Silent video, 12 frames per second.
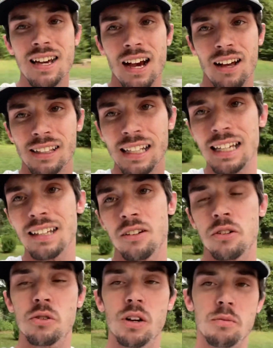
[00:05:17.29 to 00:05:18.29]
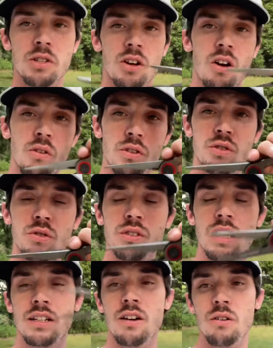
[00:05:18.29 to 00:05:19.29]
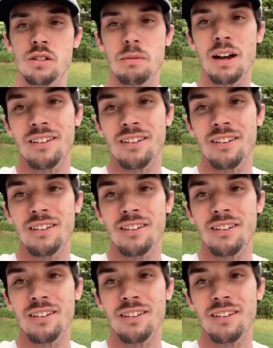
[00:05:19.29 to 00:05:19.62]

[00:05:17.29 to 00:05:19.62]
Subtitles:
I'll link in the description all the tools I talked about,